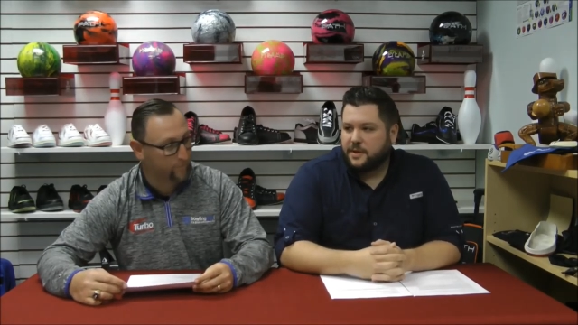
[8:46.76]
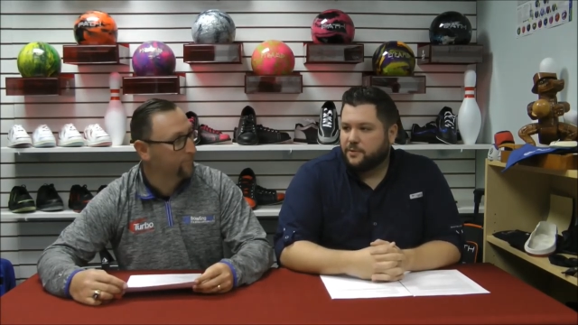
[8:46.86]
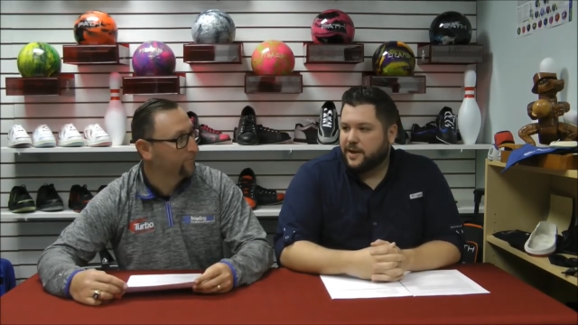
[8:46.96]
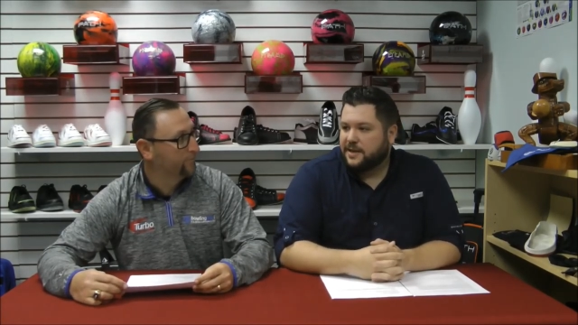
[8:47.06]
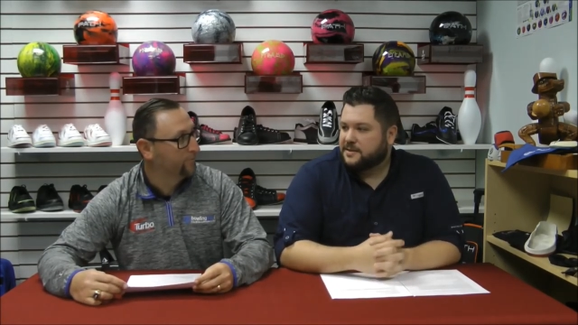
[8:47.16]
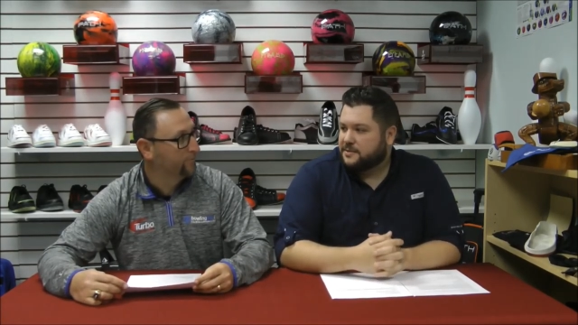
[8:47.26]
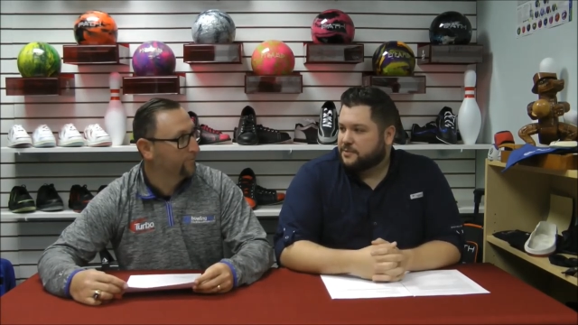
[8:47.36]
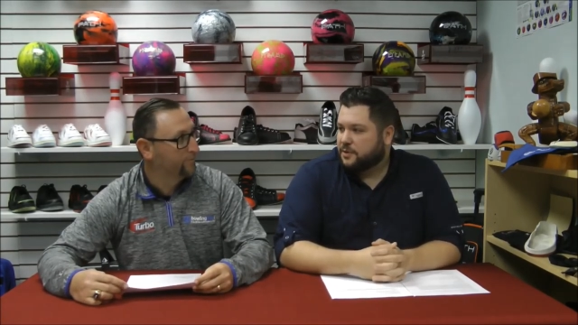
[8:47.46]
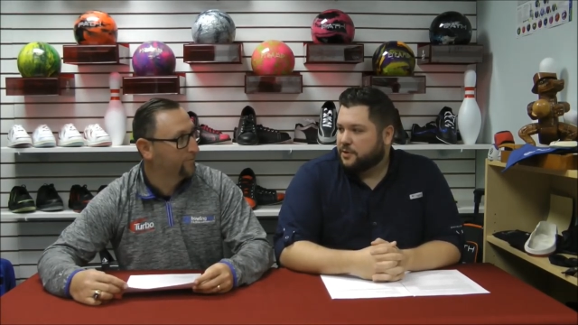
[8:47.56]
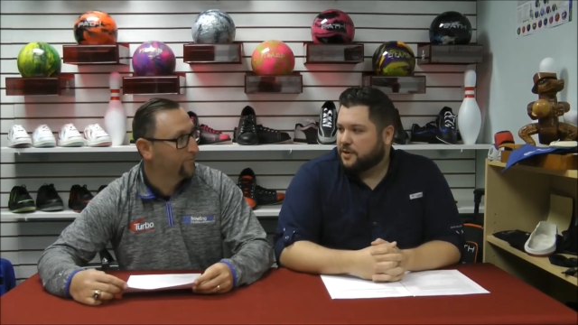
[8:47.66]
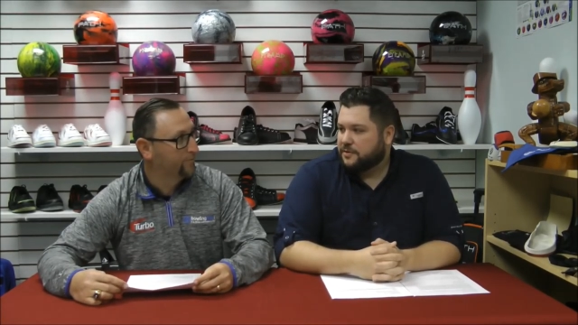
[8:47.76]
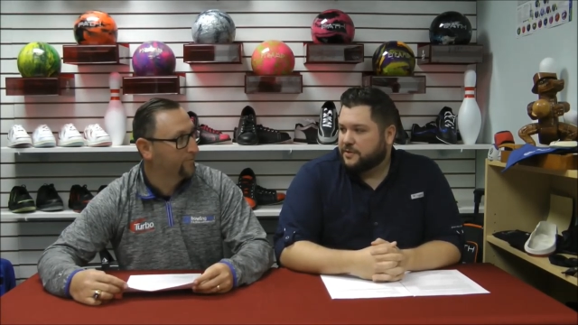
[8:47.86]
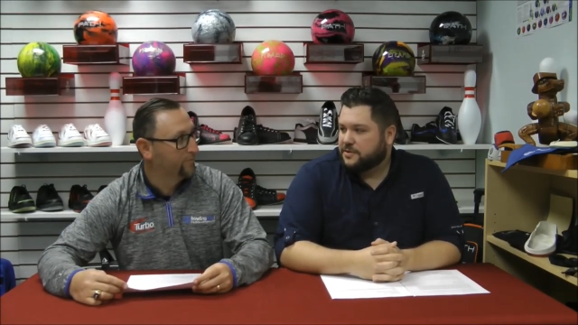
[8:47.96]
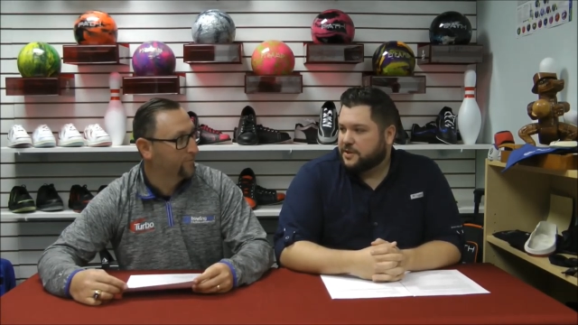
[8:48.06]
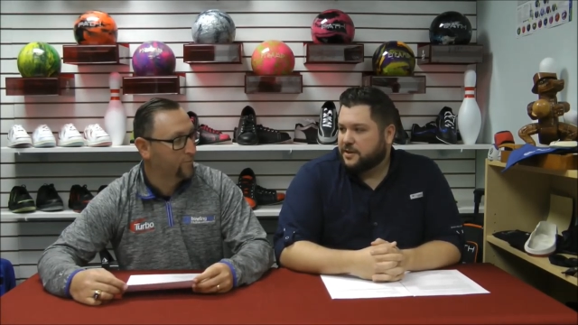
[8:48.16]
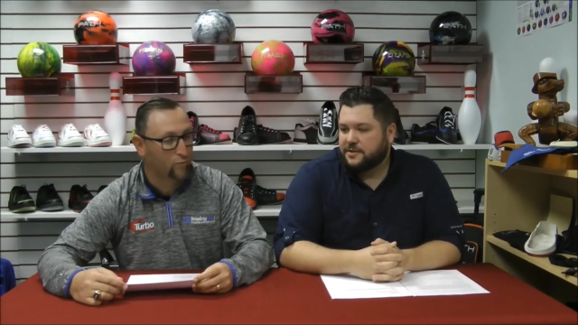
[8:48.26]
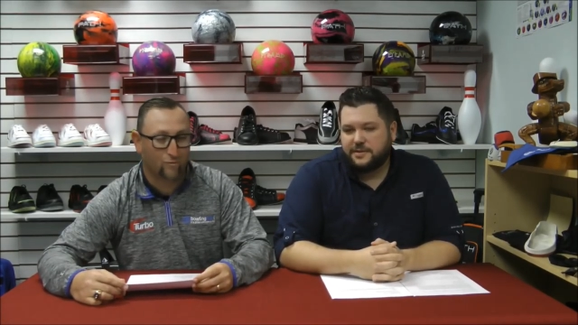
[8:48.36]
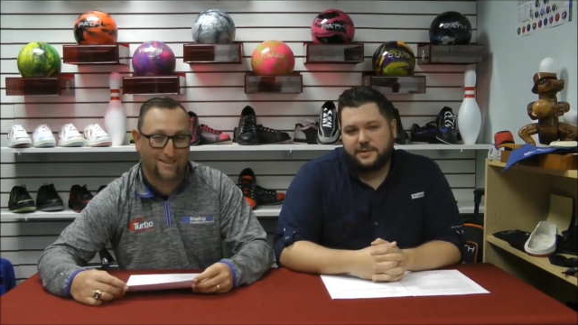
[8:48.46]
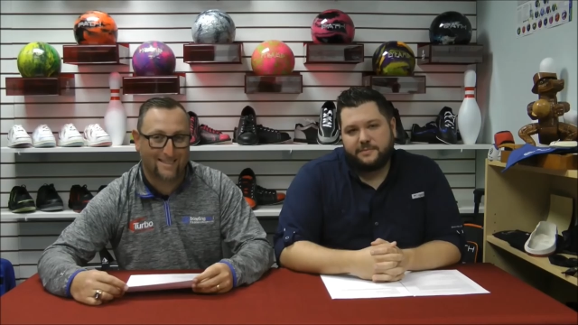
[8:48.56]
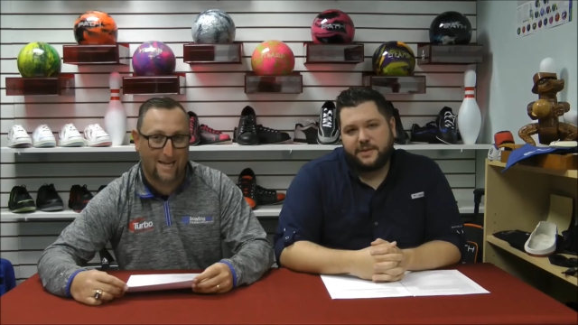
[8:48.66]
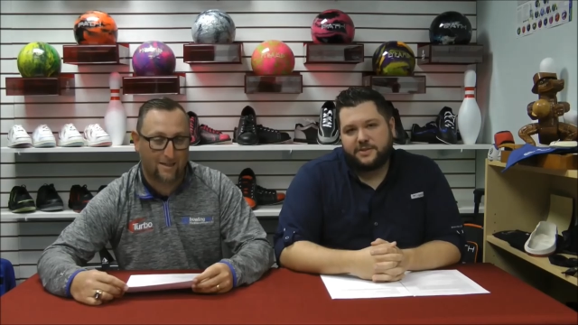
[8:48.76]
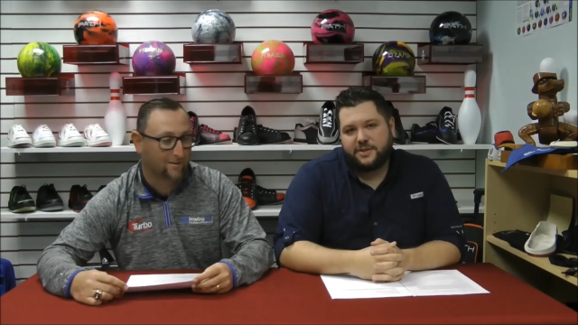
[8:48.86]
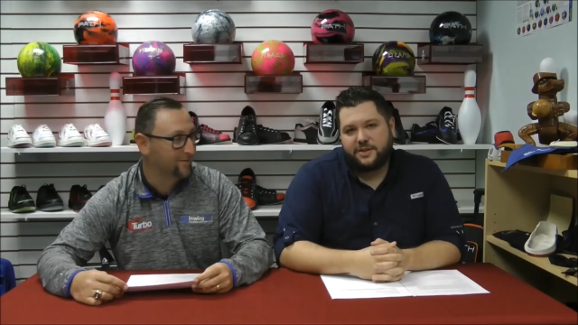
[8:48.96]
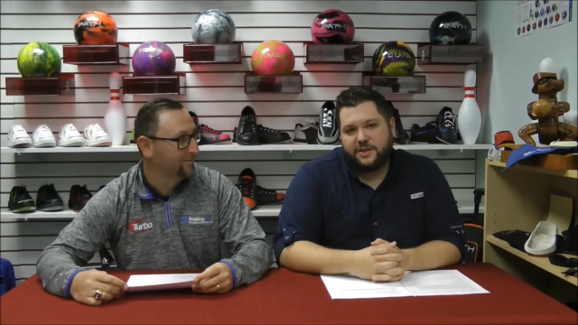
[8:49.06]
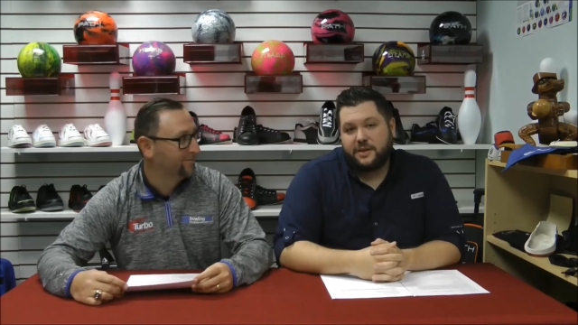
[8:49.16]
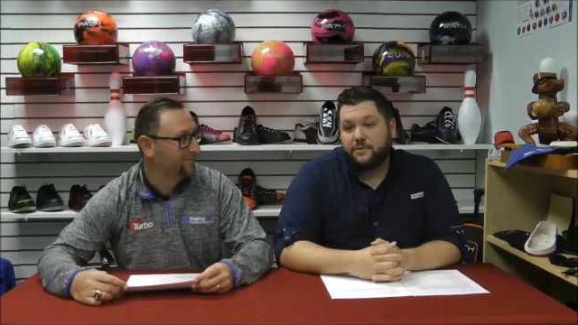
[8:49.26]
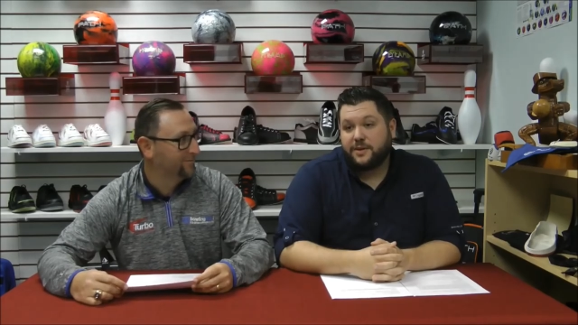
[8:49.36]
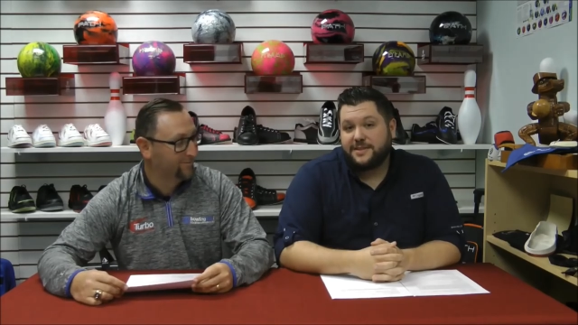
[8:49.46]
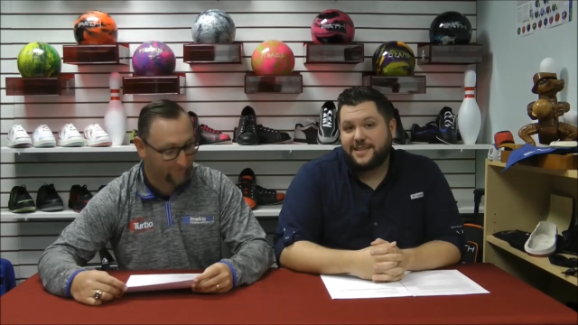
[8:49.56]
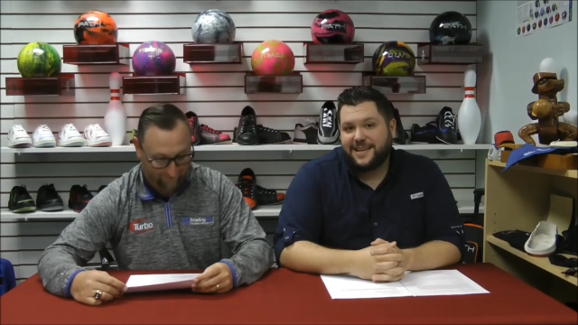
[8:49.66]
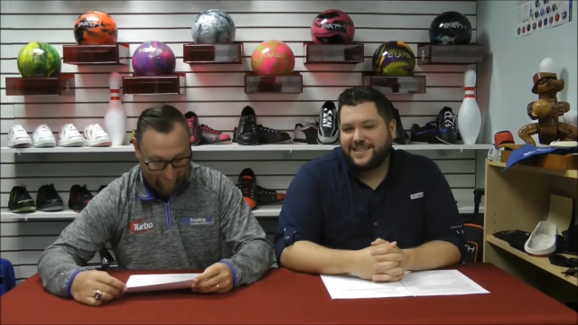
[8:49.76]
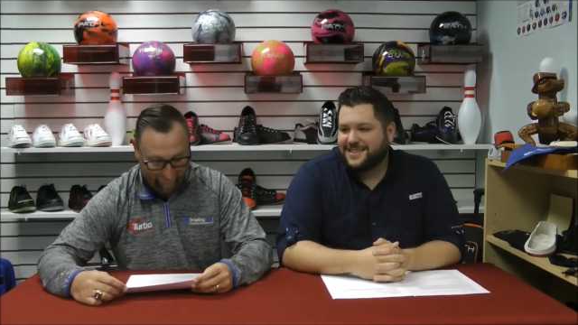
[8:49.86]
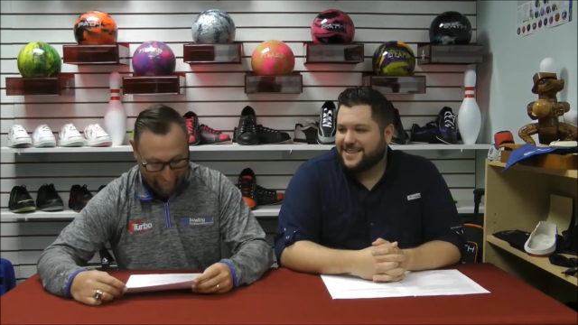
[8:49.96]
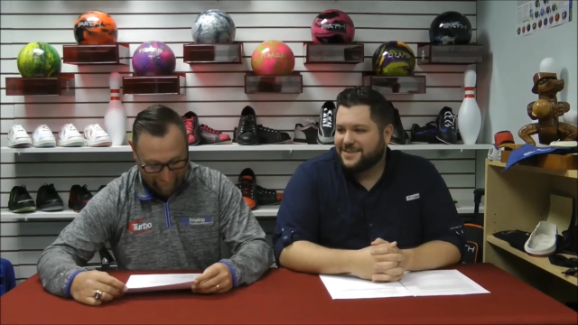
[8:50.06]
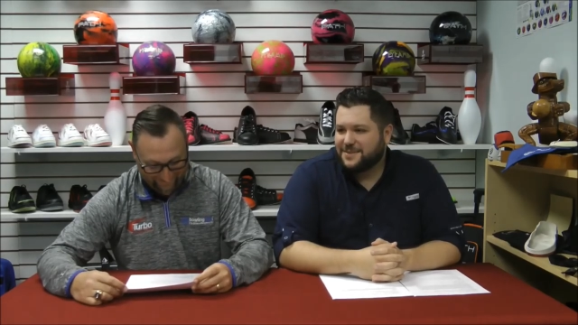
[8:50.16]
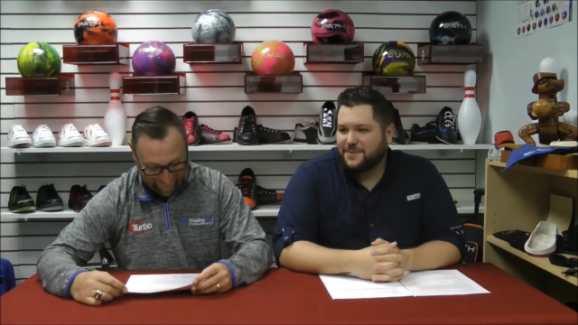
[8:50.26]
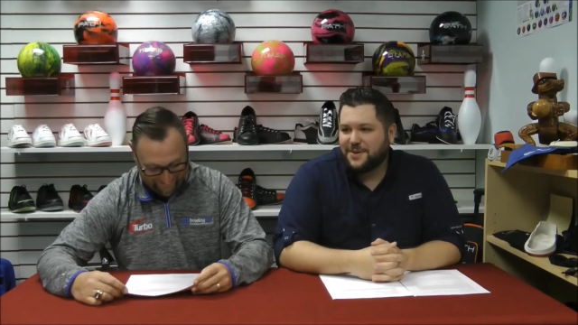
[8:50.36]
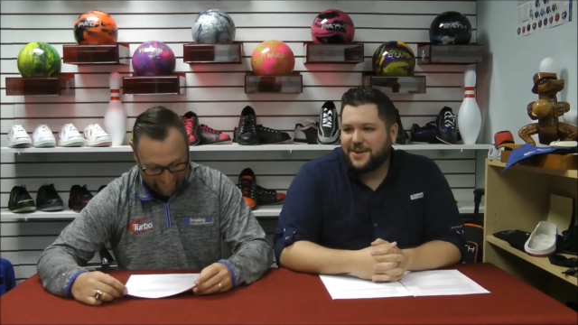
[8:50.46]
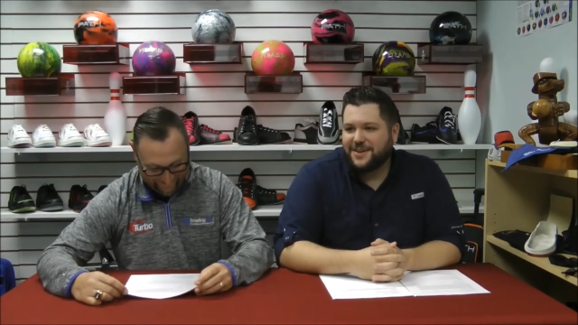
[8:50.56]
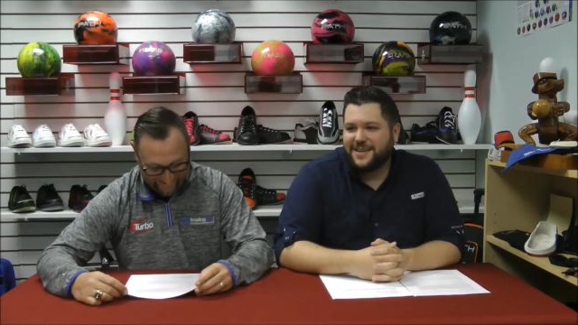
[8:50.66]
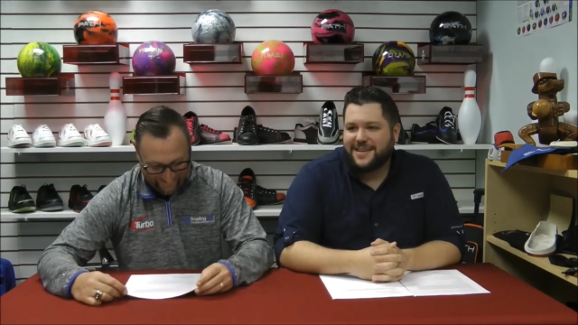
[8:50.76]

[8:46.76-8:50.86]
Speaker 1: erase and roll over. So reset. make sure you do that. Reset. There's the word.